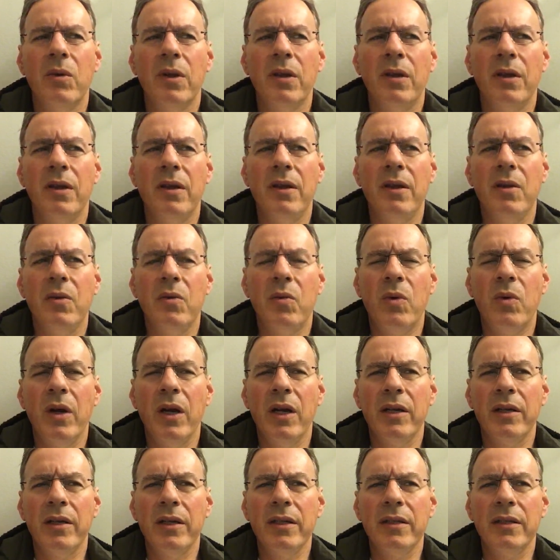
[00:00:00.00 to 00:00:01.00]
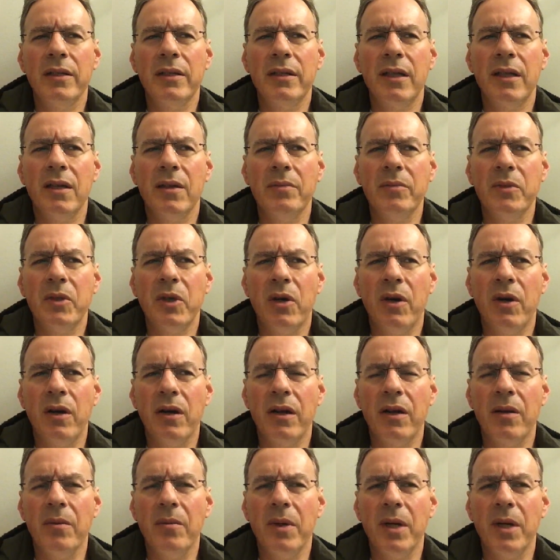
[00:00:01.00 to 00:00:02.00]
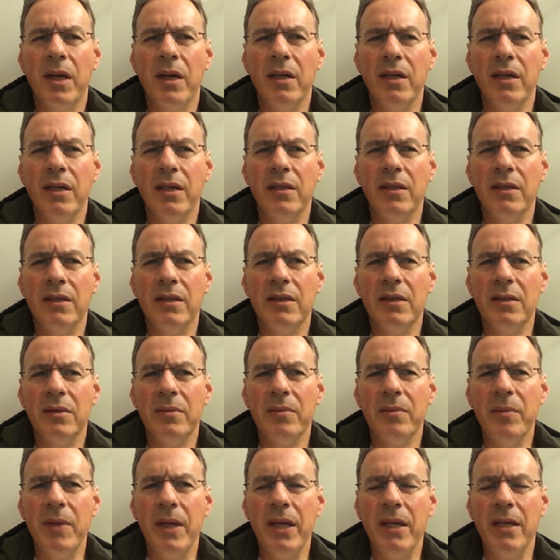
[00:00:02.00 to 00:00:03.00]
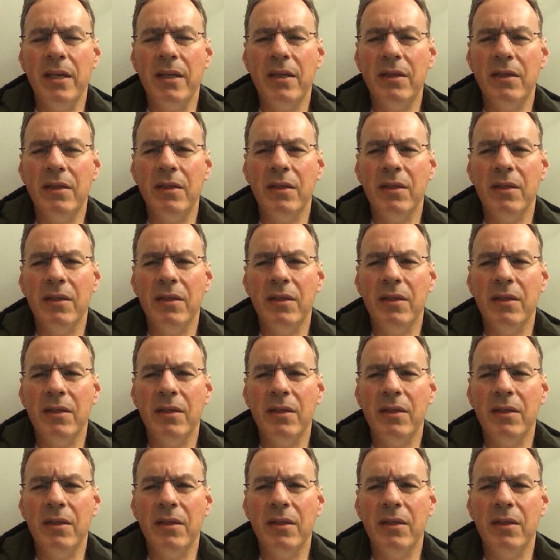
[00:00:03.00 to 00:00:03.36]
the awareness that I'm talking about is to make